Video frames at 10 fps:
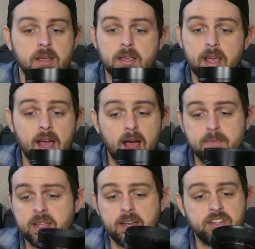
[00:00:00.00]
Yeah, I
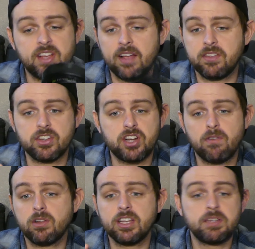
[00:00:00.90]
mean, it's got the shutter
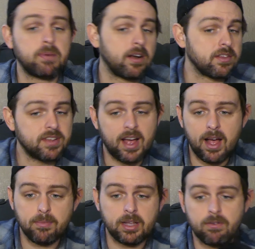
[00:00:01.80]
release button on
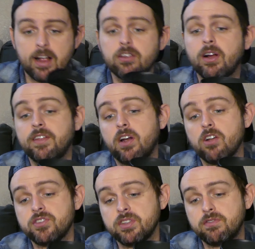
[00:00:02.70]
top like regular, and then
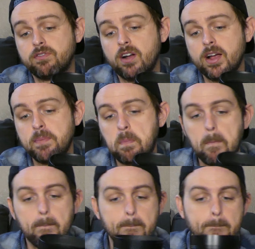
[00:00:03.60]
also in the front.
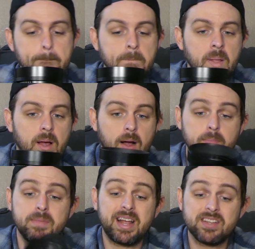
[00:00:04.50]

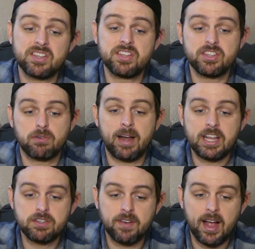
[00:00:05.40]
Because this is a
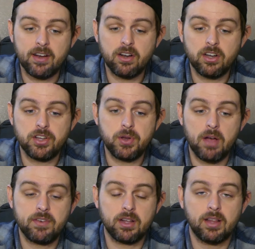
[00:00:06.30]
rangefinder, you do
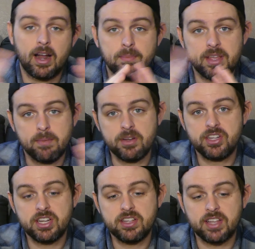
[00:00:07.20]
have to line up the
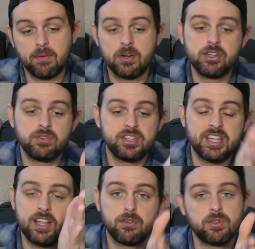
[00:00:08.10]
images, and what you
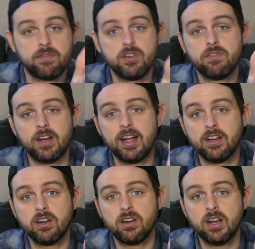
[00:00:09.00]
see through the
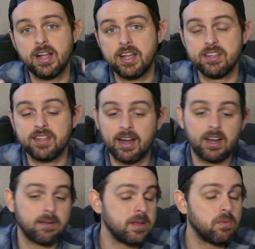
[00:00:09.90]
viewfinder is not
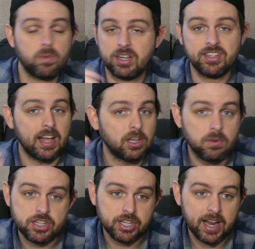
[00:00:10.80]
going to be exactly
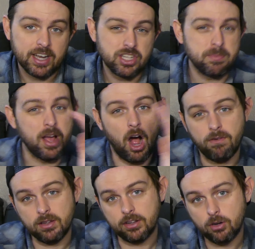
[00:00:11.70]
what you're getting. It's going to be
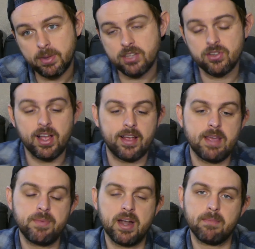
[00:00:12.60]
off a little bit, so you got to
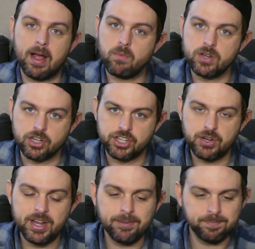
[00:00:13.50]
keep that in mind when you're
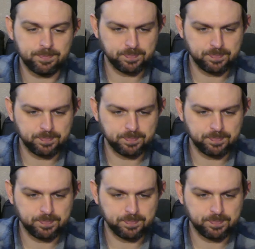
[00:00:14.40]
shooting.